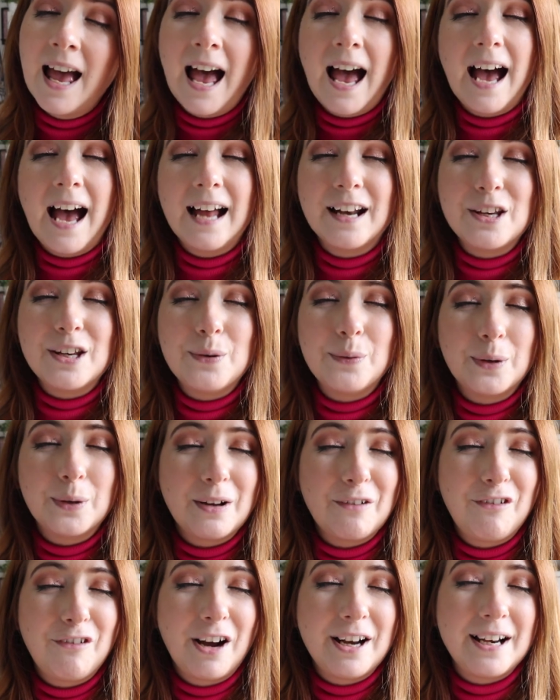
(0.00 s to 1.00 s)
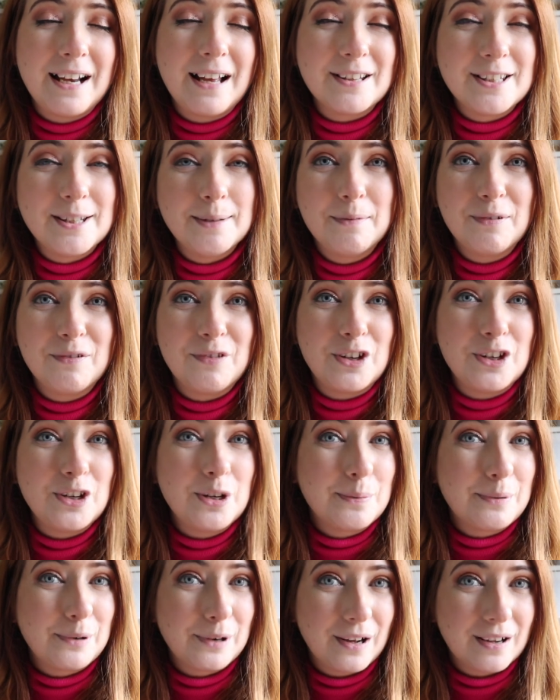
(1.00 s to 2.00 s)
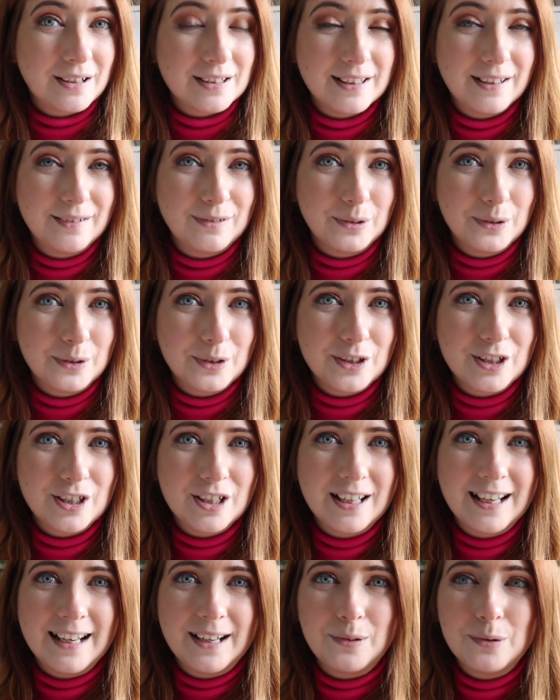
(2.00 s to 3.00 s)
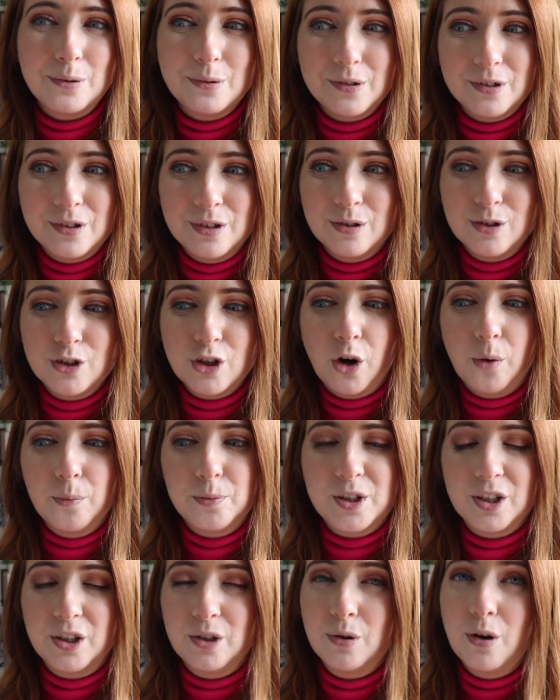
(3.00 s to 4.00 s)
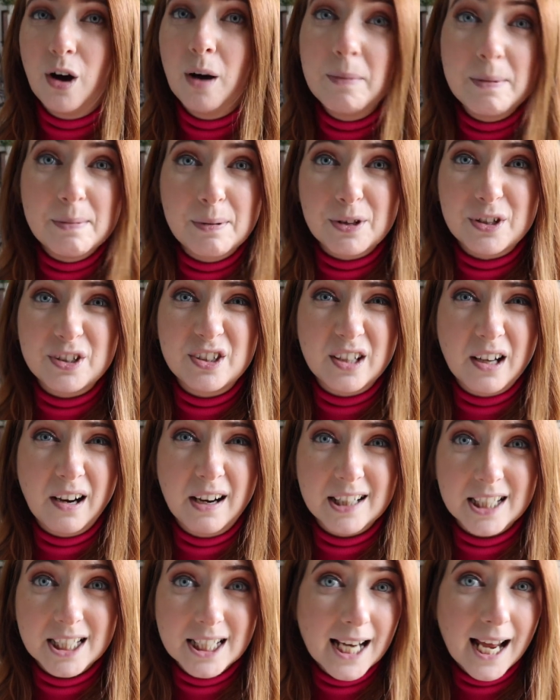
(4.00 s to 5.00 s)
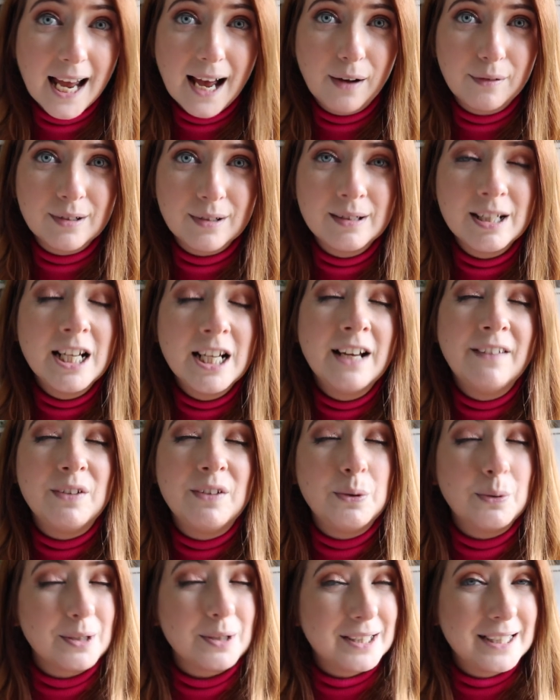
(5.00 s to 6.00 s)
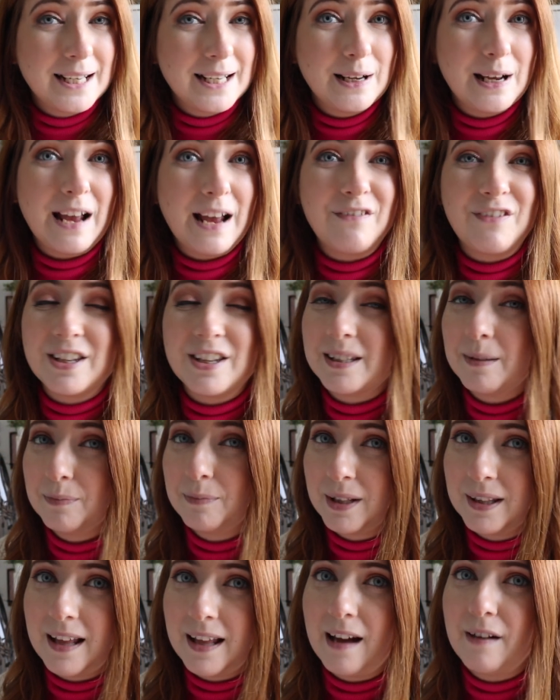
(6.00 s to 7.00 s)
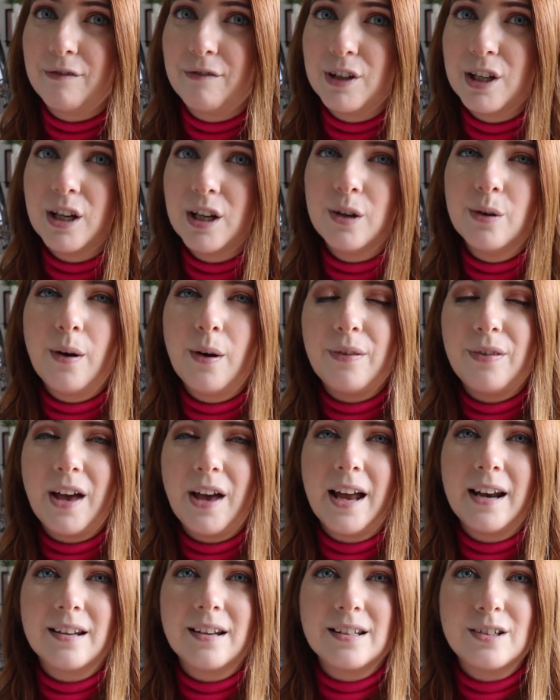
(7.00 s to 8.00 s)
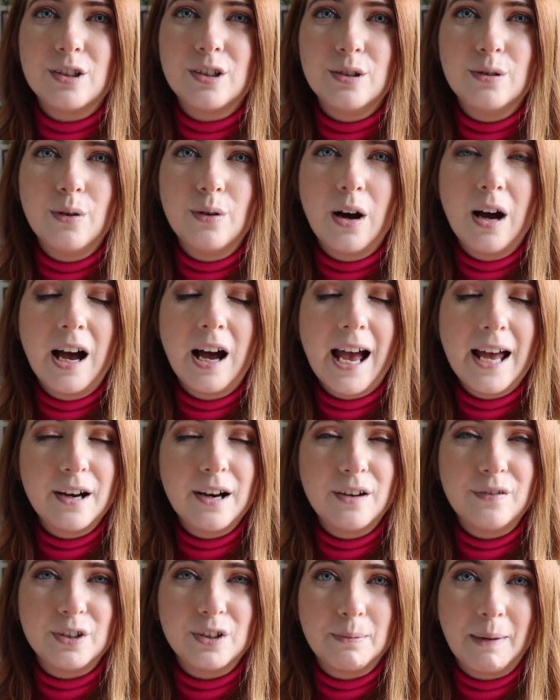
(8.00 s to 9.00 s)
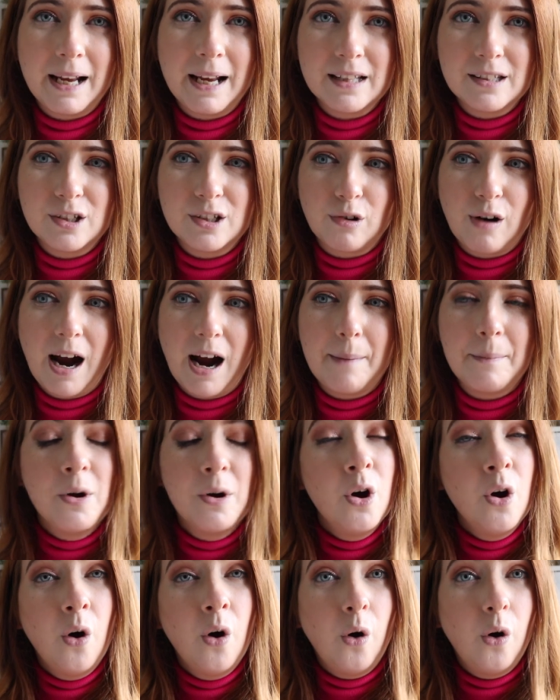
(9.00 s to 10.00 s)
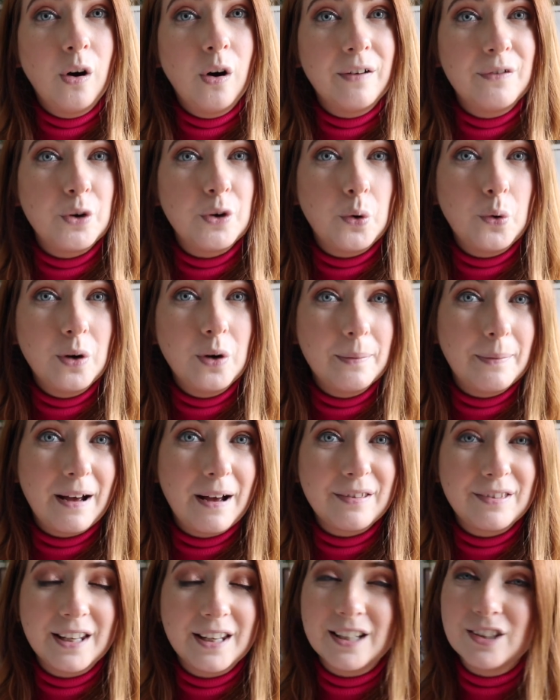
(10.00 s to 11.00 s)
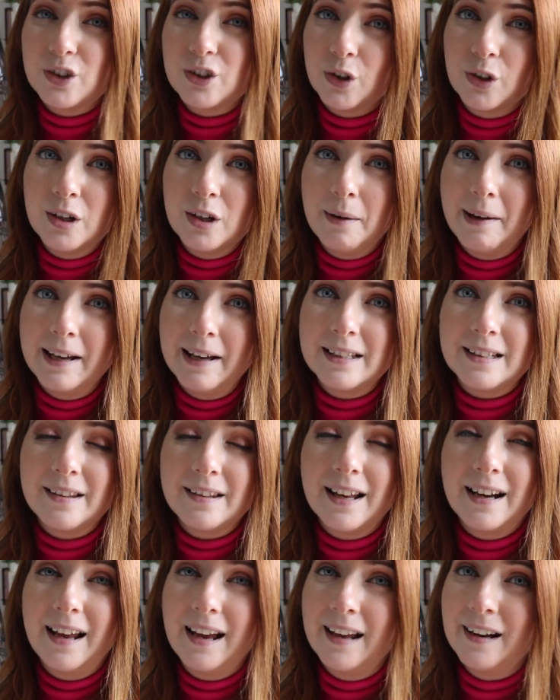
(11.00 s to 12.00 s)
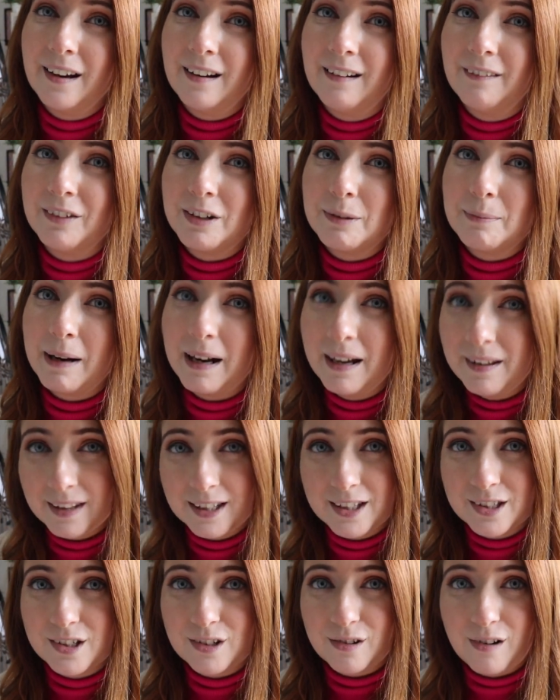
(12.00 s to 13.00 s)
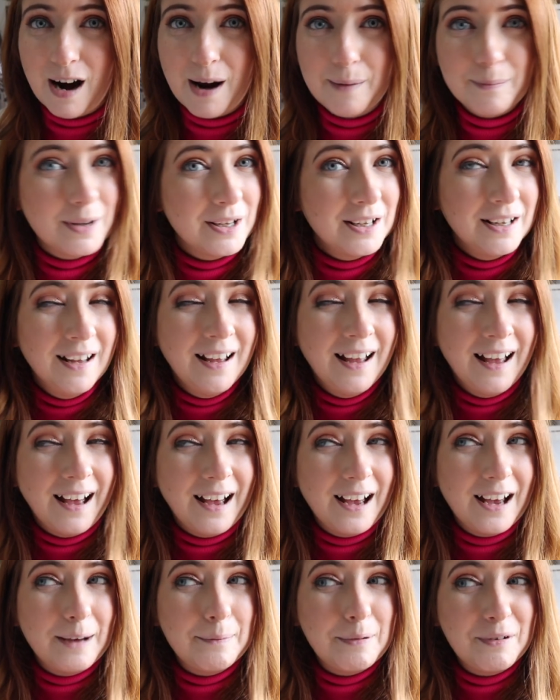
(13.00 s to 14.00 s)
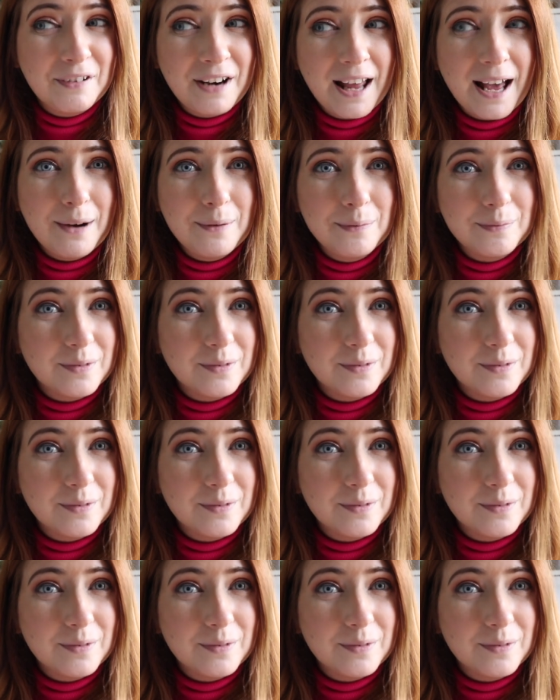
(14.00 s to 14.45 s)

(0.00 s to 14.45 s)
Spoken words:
and you want to find out some of the new products that have launched in all the new shops and you can't be bothered to go into town, you want to see if there's something there for you, then do head over to my Instagram. Or if you're all about things John Lewis, then head over to my other Instagram. But for now,